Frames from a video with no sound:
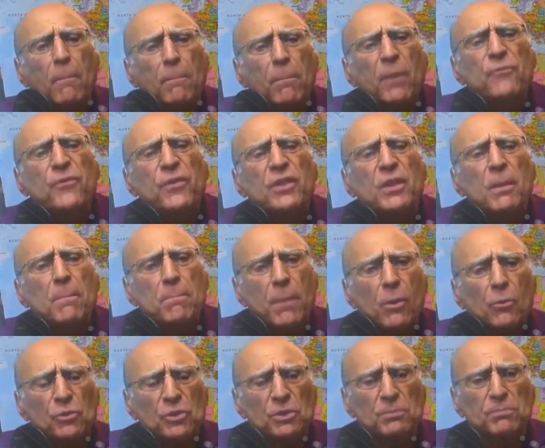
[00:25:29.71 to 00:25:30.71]
But for the
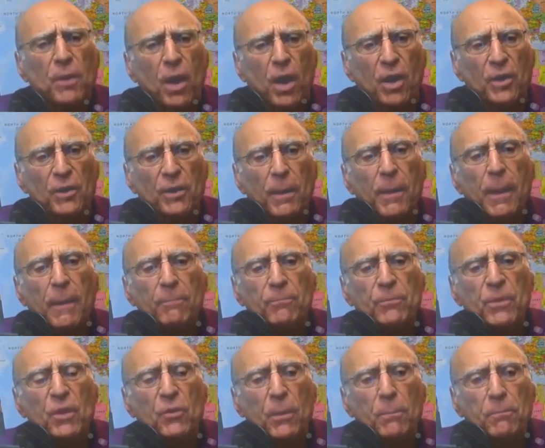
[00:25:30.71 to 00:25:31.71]
most part,
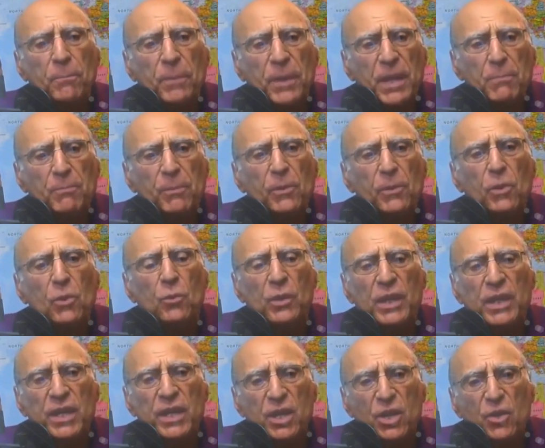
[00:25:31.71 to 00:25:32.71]
there are people who
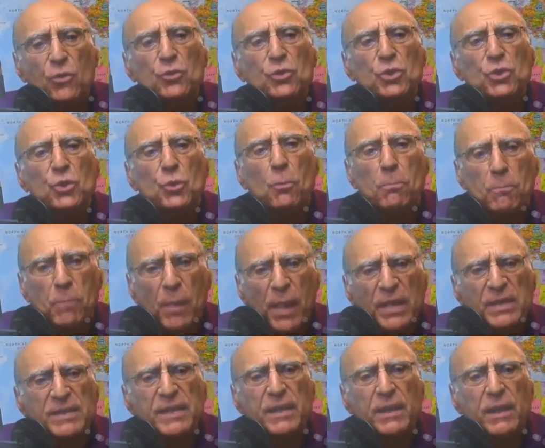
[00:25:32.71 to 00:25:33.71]
adhere to
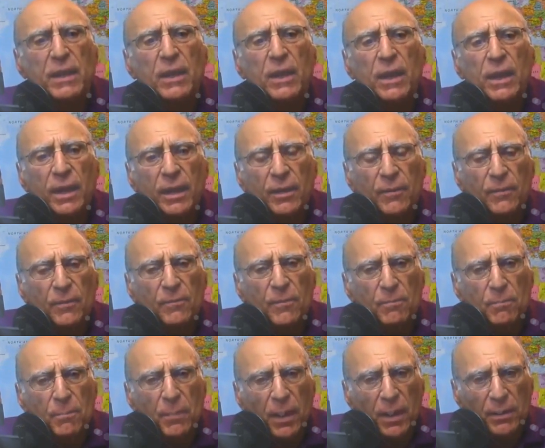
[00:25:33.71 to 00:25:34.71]
basic
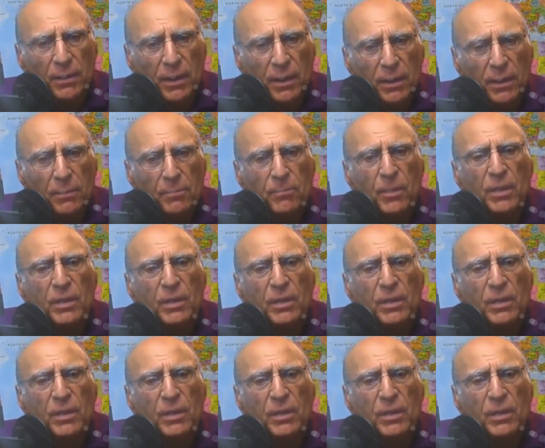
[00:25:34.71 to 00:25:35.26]
uh,